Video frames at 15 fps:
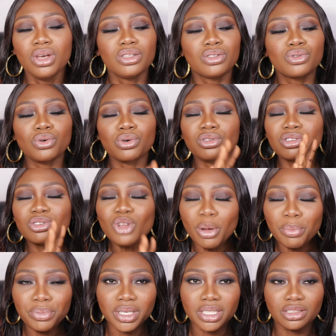So
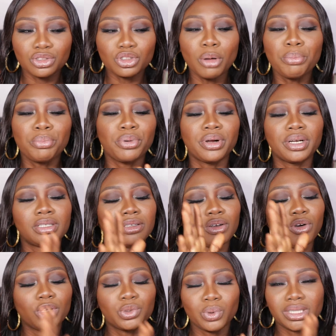stop pouring
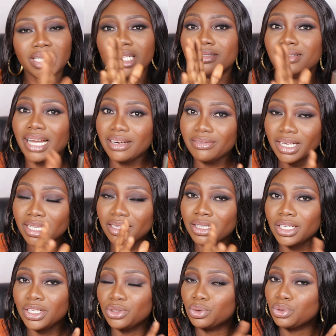hot water
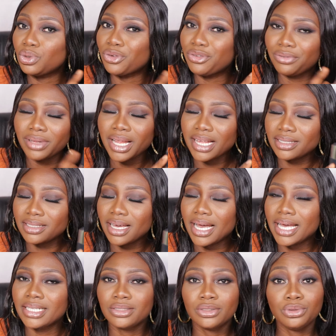directly into your flask
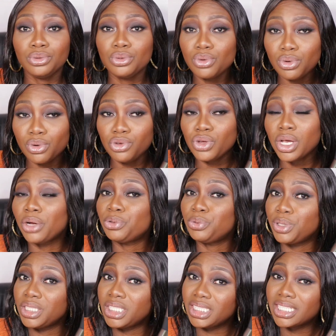guys. No, you are
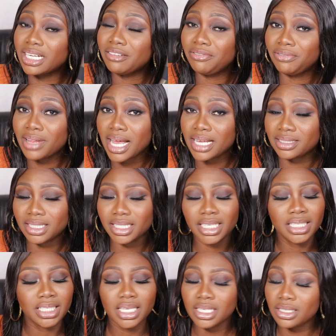ruining that flask.
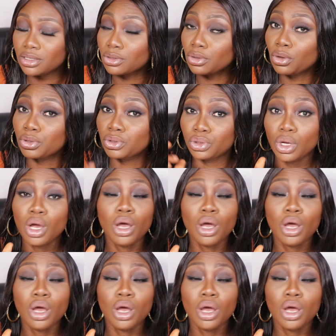It is not